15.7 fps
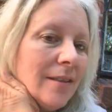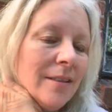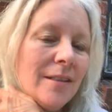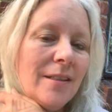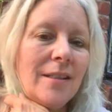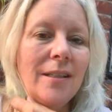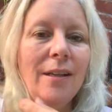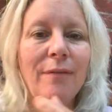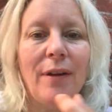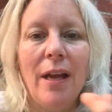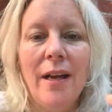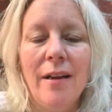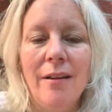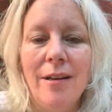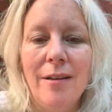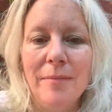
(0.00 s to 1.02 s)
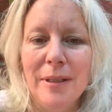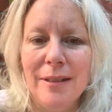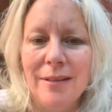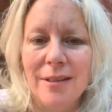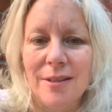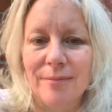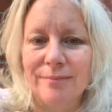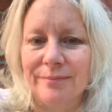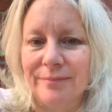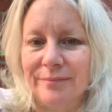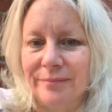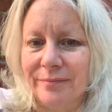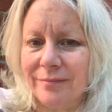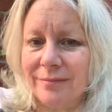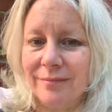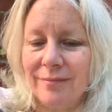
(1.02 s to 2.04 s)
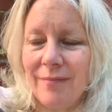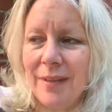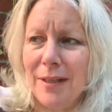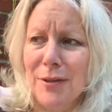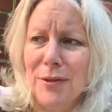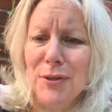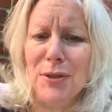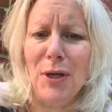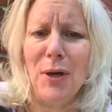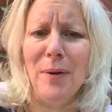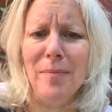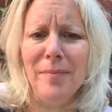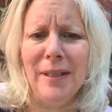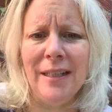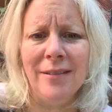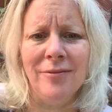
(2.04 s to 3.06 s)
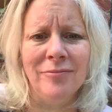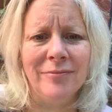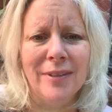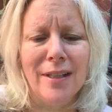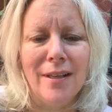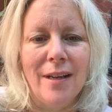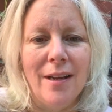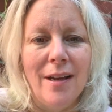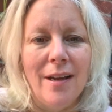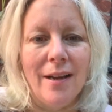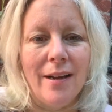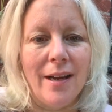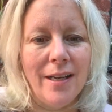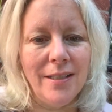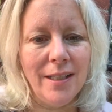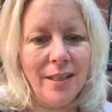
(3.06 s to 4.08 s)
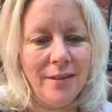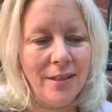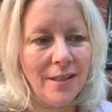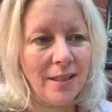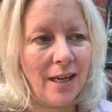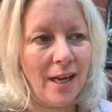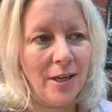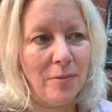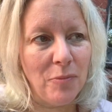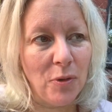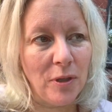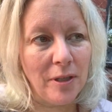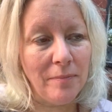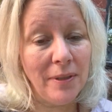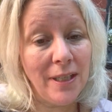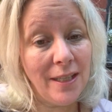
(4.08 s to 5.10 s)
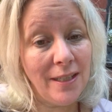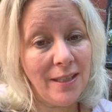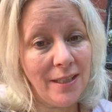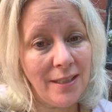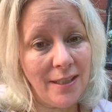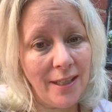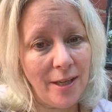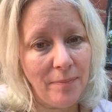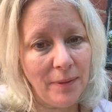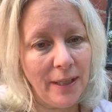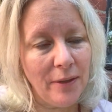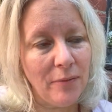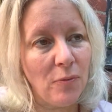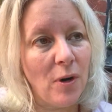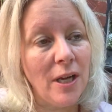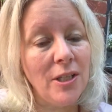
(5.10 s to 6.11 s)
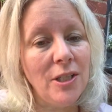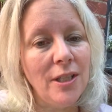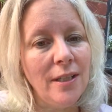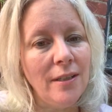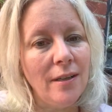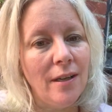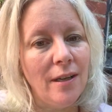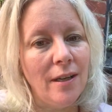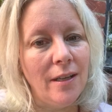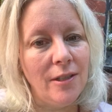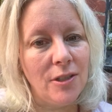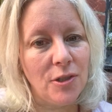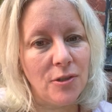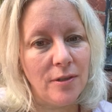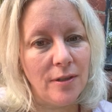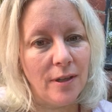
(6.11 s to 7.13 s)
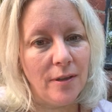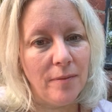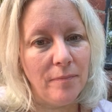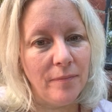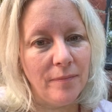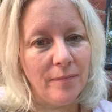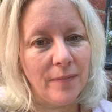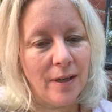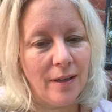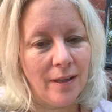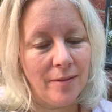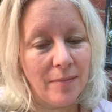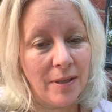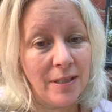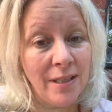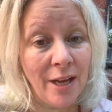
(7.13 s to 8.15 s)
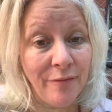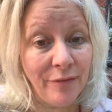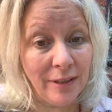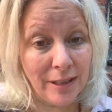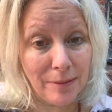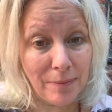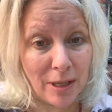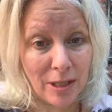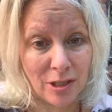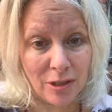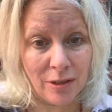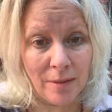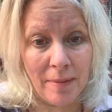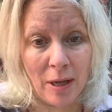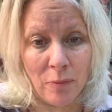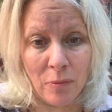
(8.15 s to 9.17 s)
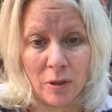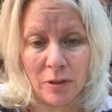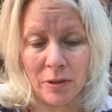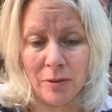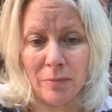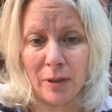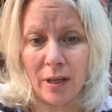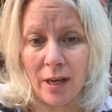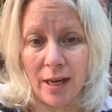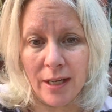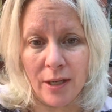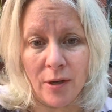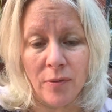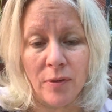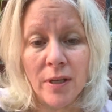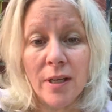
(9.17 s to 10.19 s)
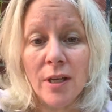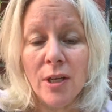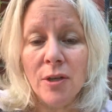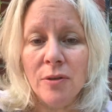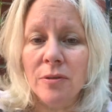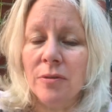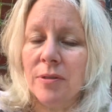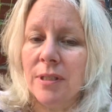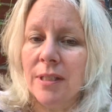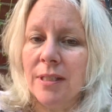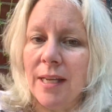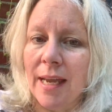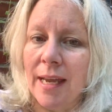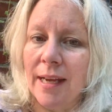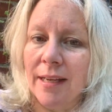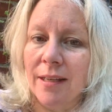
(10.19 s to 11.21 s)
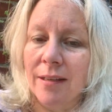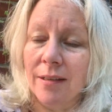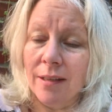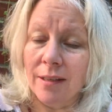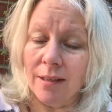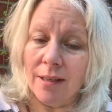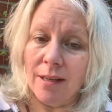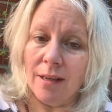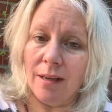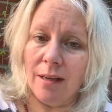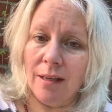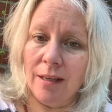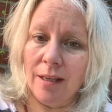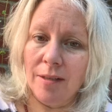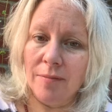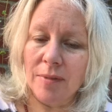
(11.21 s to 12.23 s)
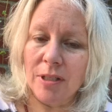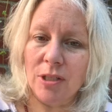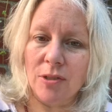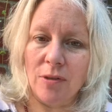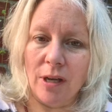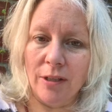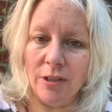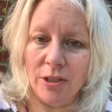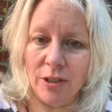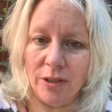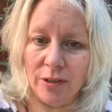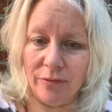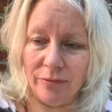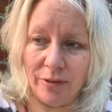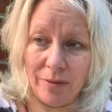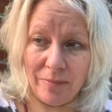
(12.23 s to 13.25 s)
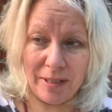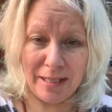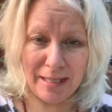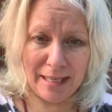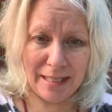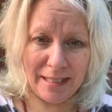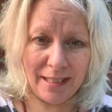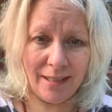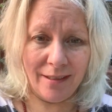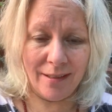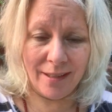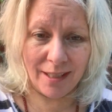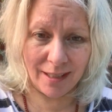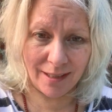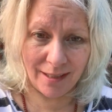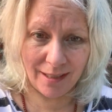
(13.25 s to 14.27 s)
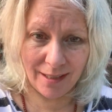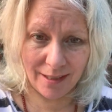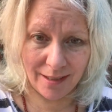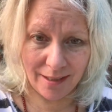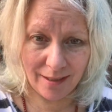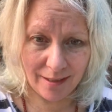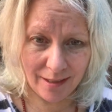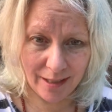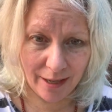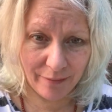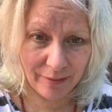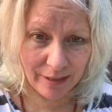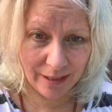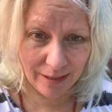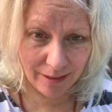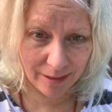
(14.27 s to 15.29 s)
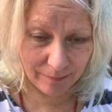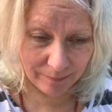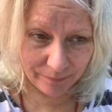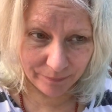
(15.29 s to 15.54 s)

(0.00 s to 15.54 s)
to see if I had almonds. So, I just had this kind of morning. But I did stay up late watching a Netflix special about Walter Mercado, who's a astrologer from the 1960s and 70s.